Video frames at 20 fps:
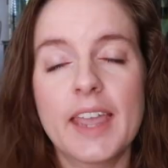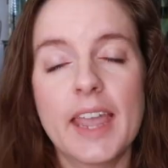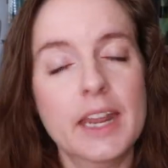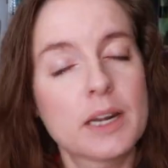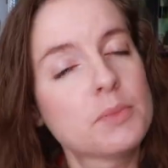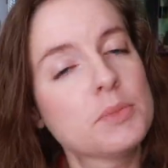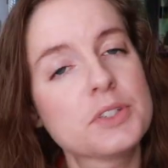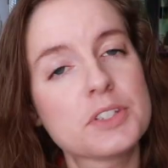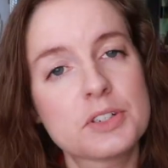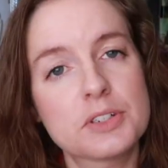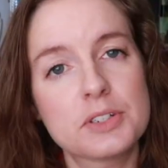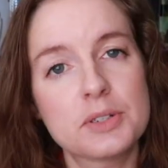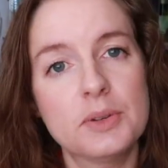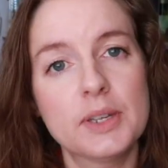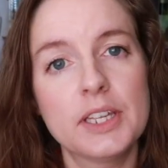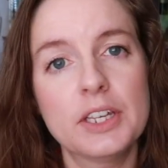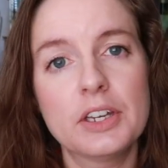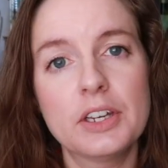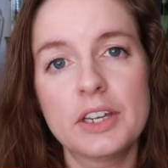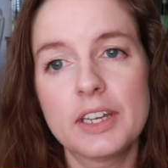The animals are
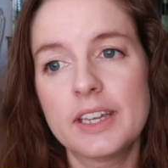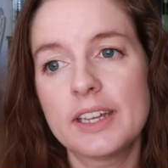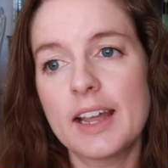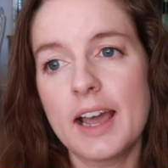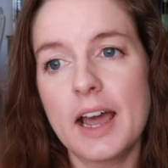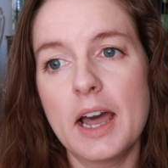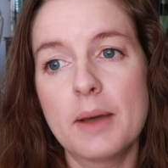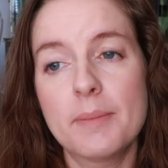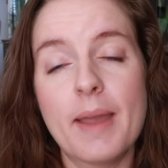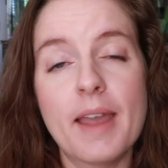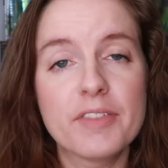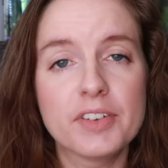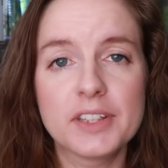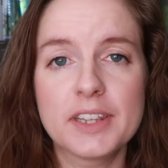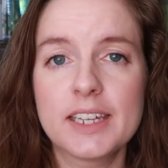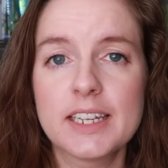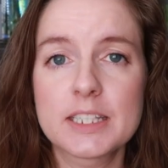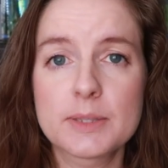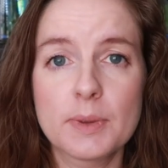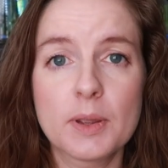doing good.
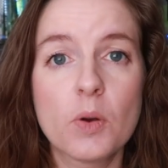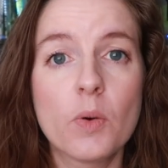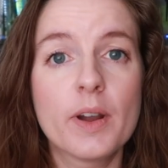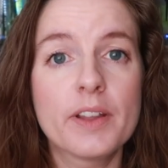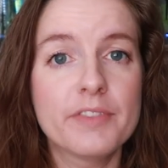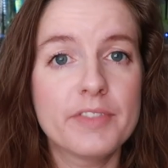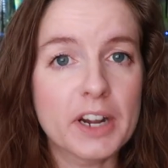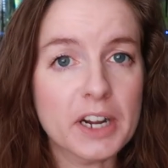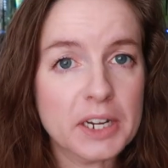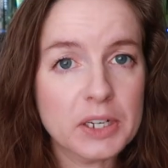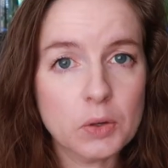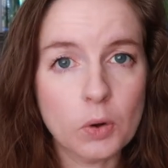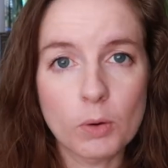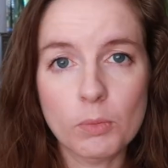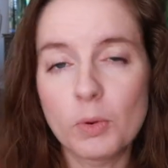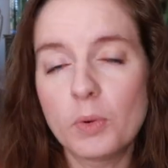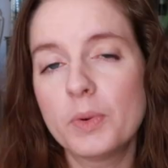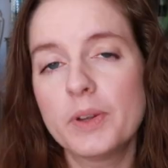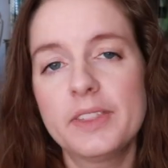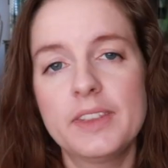Everything has been going very
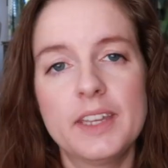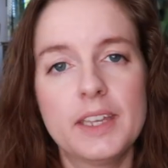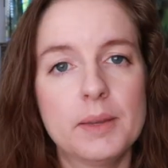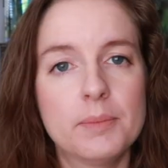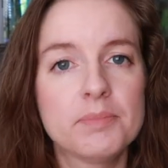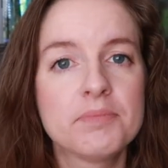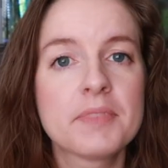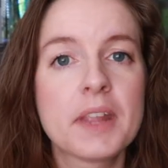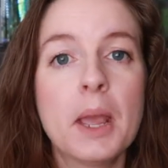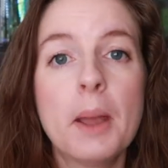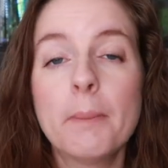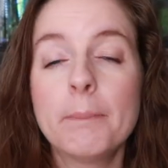normal with them.